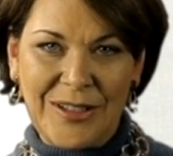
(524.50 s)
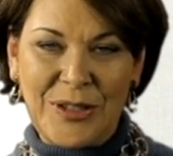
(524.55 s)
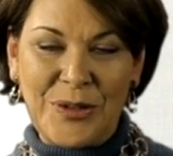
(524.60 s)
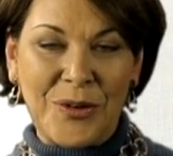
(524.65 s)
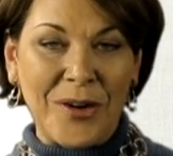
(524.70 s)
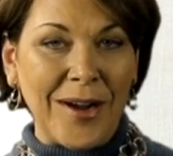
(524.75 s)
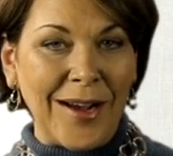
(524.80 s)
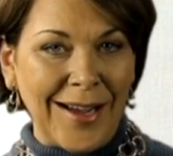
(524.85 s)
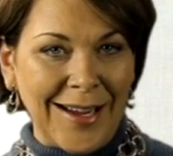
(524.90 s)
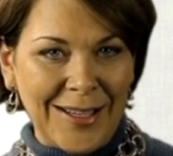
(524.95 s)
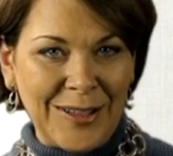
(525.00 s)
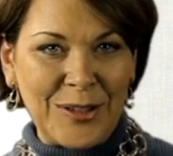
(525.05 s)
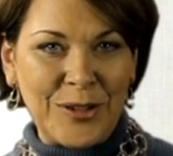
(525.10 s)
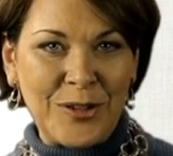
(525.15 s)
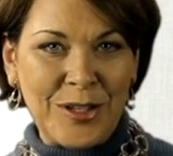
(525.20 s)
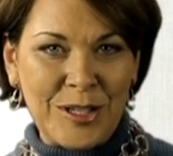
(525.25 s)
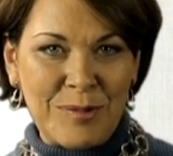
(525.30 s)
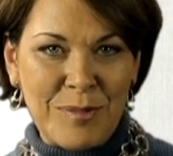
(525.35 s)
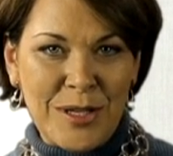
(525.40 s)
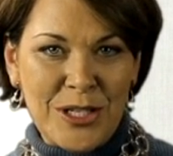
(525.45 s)
Your
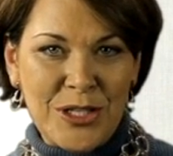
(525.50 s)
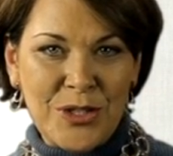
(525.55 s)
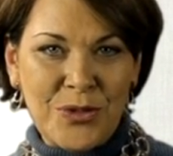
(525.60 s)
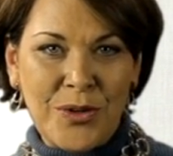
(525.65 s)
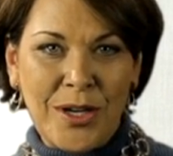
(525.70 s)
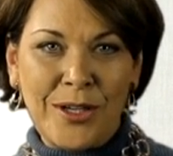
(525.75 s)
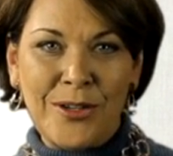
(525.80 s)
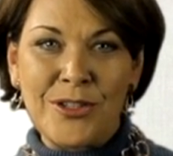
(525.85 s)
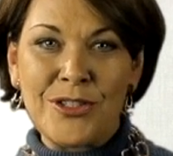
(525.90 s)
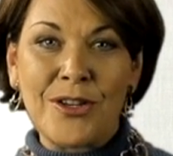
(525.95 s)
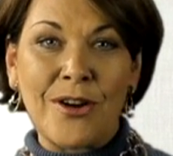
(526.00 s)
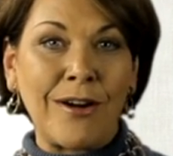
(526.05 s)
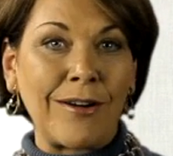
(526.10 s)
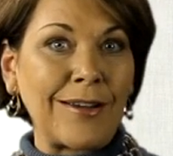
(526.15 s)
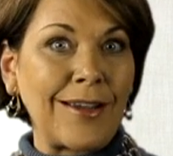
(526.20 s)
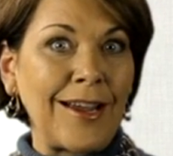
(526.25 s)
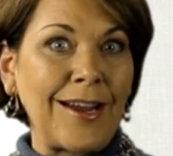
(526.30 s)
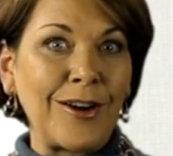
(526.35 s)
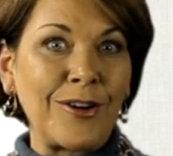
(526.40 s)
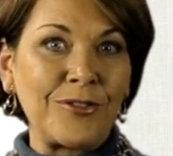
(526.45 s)
iLearn administrators are
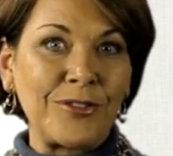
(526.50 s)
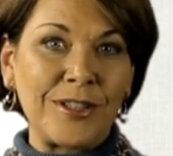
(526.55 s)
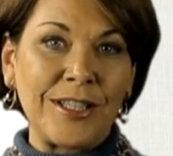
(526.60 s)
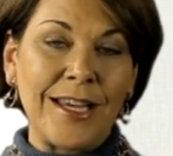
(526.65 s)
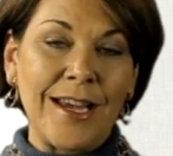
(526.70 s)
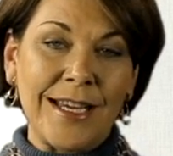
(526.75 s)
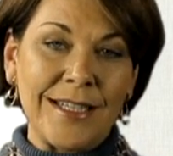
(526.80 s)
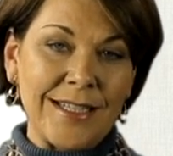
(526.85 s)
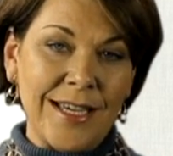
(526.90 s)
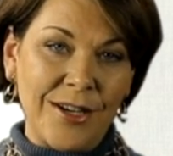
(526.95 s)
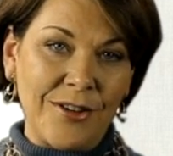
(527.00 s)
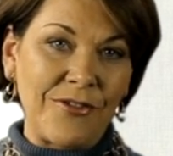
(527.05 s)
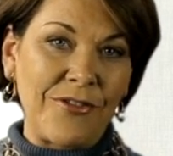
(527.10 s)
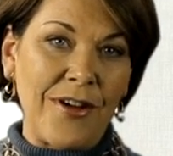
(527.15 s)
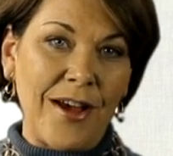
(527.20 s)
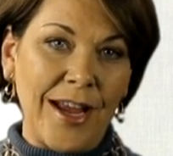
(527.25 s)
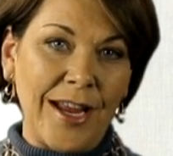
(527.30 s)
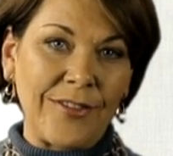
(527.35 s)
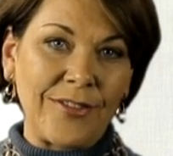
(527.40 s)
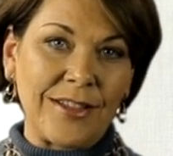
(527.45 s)
carefully
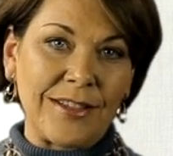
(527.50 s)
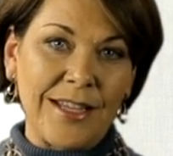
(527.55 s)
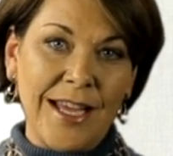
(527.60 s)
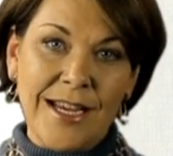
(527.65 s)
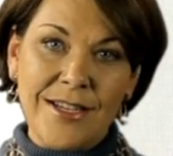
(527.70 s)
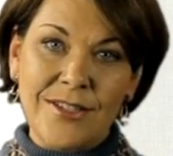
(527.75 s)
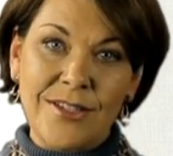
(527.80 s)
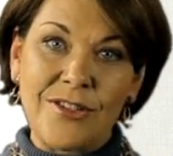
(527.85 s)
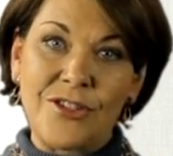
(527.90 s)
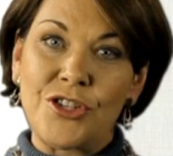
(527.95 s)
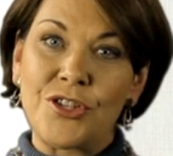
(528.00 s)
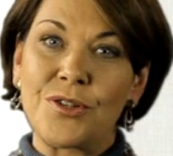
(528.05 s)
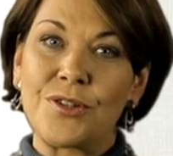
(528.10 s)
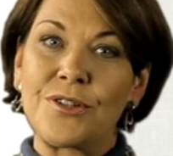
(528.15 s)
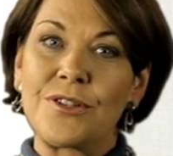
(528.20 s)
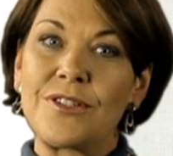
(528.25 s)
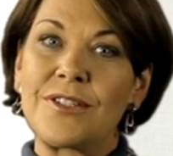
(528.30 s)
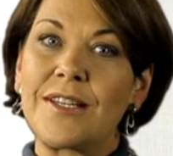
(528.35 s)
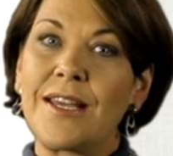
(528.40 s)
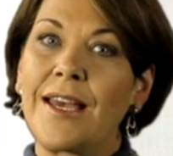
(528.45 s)
identifying the
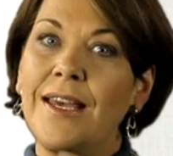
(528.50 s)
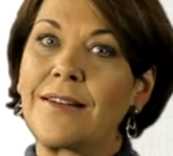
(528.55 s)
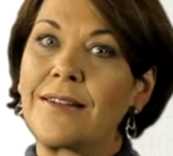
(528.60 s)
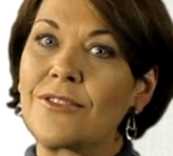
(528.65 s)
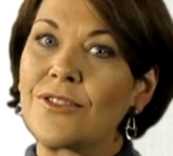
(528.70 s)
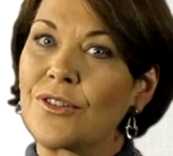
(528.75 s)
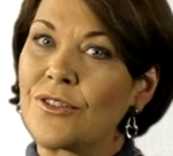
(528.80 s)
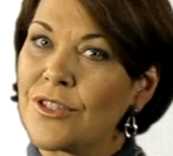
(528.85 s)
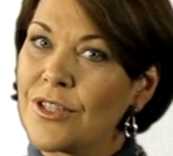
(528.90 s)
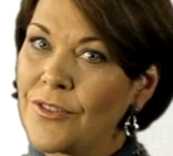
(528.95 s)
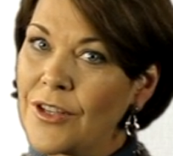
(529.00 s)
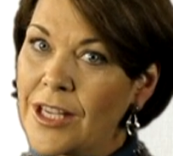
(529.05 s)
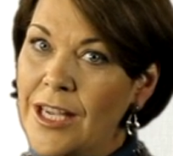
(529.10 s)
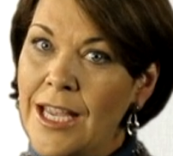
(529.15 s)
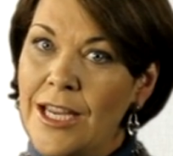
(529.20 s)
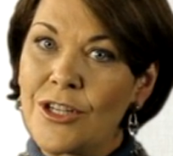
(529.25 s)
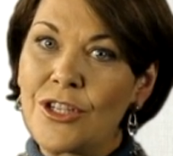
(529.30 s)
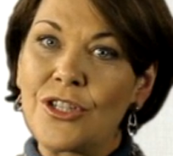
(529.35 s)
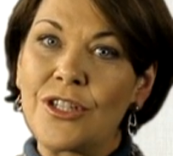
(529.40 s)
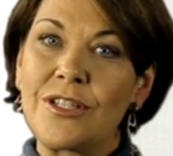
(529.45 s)
licensures and
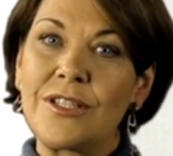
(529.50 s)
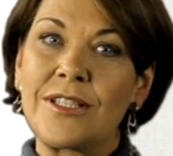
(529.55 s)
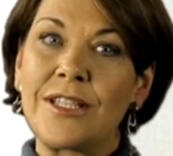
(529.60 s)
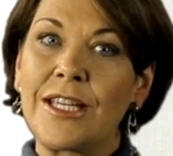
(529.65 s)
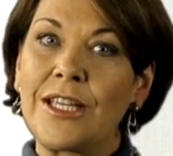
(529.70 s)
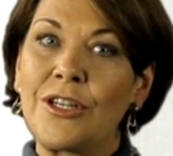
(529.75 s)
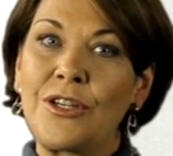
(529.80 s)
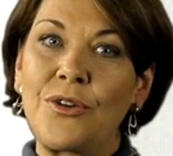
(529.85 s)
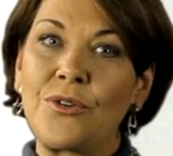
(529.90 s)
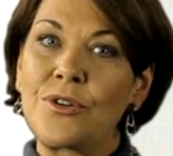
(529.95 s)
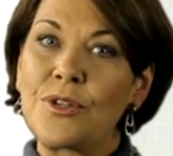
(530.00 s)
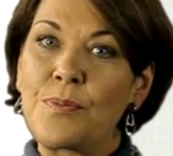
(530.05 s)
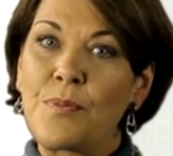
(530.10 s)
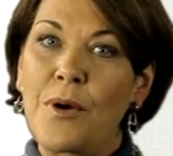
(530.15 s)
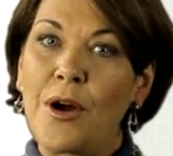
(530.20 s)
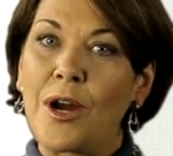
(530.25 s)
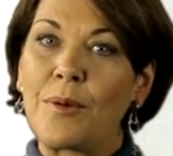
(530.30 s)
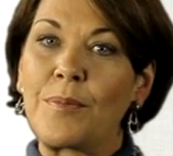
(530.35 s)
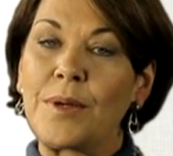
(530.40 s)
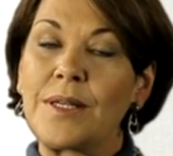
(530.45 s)
certifications in your
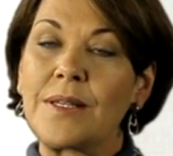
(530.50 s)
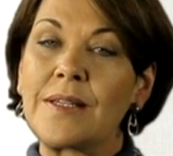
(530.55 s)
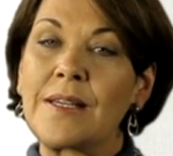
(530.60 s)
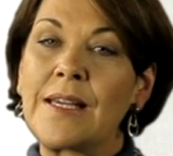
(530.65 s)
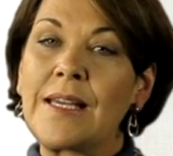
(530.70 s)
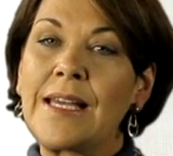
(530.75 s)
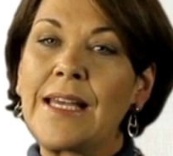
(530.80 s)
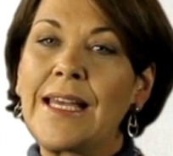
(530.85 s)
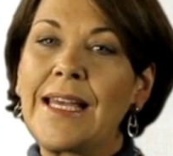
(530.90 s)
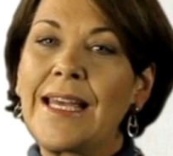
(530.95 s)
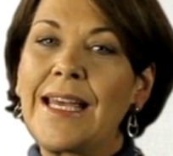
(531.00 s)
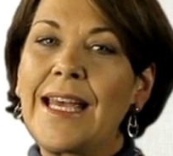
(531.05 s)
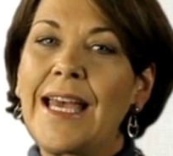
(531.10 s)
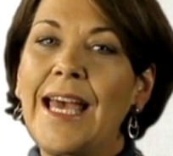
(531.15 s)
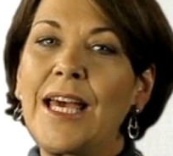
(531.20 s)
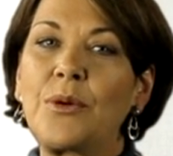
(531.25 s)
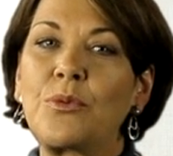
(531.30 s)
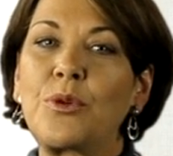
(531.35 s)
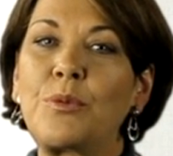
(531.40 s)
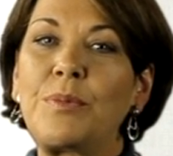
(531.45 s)
department
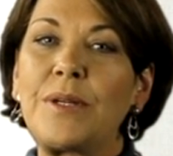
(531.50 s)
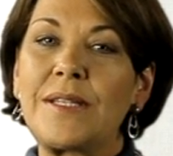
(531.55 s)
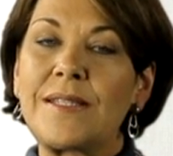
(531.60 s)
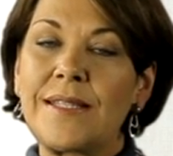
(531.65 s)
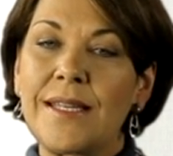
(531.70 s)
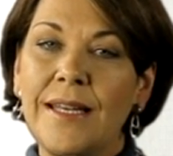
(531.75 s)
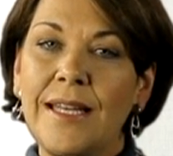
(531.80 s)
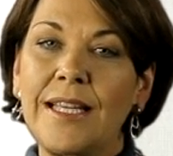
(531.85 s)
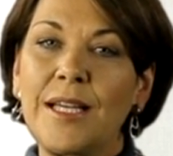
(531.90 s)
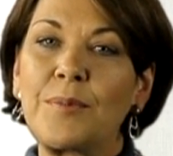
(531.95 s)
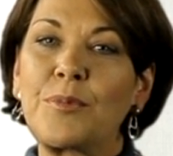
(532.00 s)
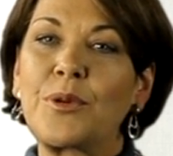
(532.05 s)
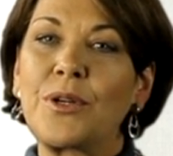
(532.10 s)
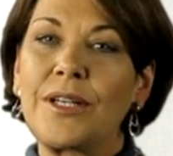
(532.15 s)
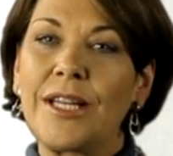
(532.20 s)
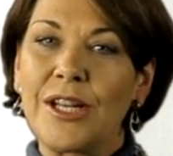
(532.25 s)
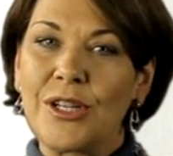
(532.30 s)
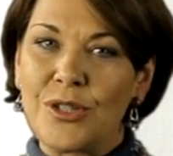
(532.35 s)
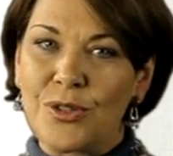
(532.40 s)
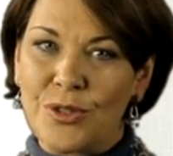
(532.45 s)
and will be setting up
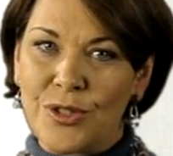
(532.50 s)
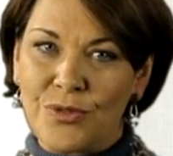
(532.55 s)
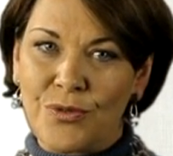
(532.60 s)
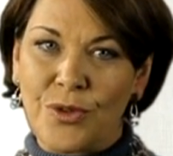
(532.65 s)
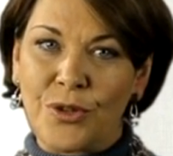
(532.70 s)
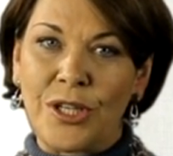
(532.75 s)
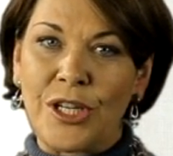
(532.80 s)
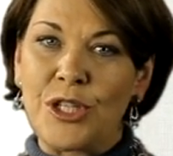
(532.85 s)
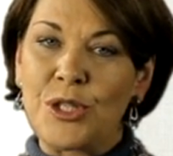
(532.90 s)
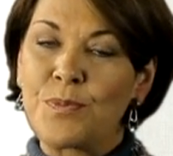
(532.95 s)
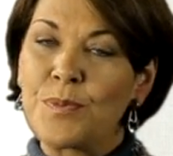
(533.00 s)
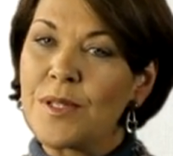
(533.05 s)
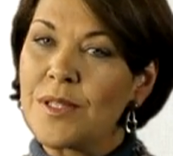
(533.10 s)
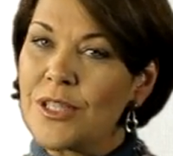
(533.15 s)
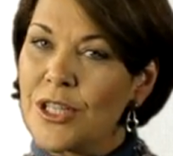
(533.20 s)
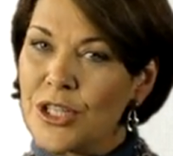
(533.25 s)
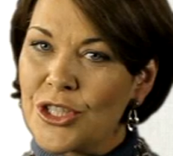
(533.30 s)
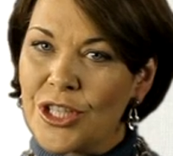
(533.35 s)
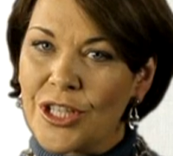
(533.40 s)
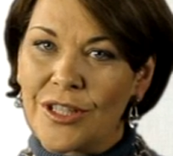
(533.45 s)
credentials for each
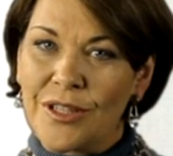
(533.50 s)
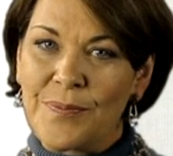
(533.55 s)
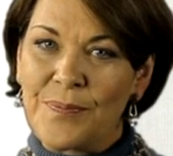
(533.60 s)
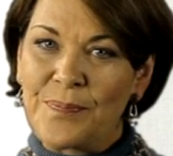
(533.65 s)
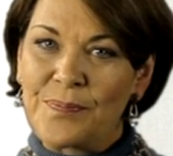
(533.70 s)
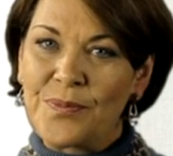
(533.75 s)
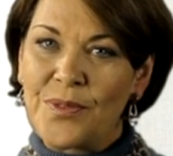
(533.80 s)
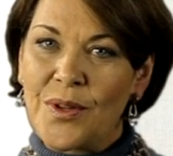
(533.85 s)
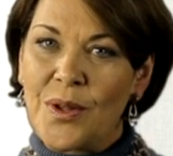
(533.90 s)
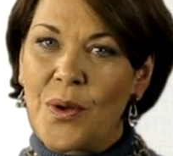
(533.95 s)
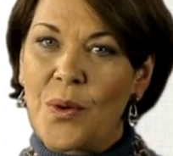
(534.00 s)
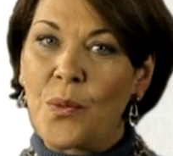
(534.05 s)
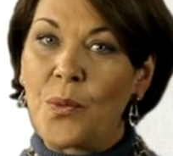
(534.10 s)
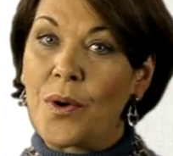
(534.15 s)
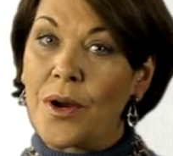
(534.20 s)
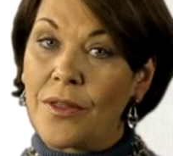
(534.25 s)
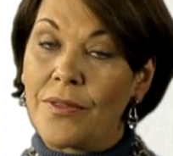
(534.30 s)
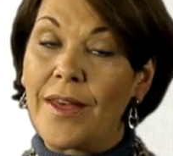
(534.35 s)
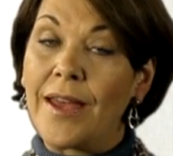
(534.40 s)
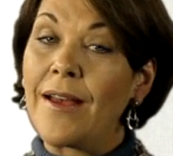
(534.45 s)
position
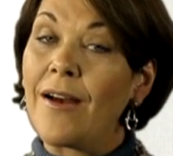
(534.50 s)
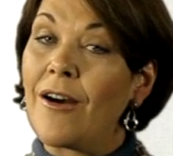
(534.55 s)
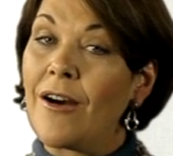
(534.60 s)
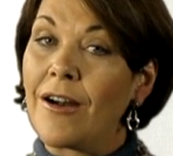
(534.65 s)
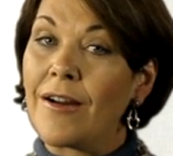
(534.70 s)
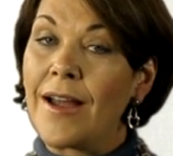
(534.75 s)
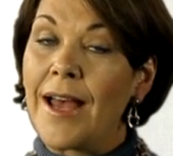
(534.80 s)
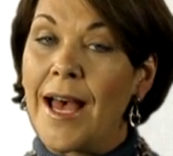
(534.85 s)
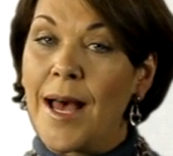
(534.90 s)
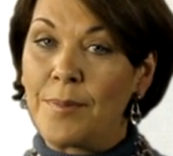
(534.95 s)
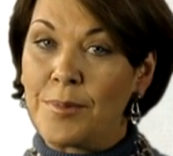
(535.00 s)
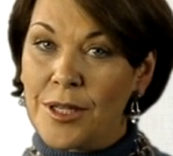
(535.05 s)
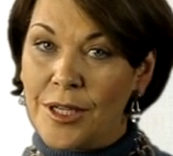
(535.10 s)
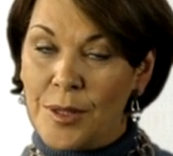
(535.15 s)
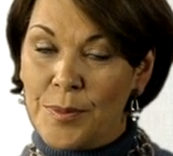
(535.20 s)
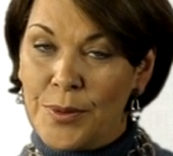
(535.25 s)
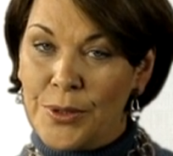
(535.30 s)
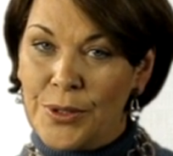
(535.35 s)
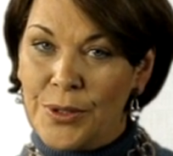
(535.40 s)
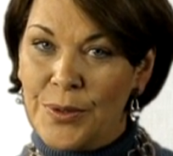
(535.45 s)
where they are
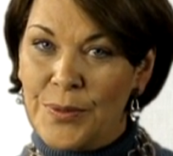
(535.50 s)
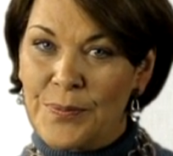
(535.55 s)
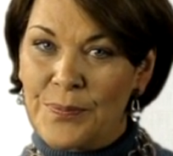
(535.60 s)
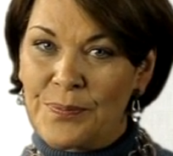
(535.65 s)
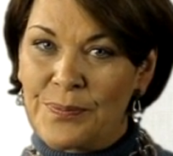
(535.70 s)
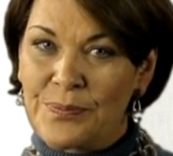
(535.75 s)
applicable.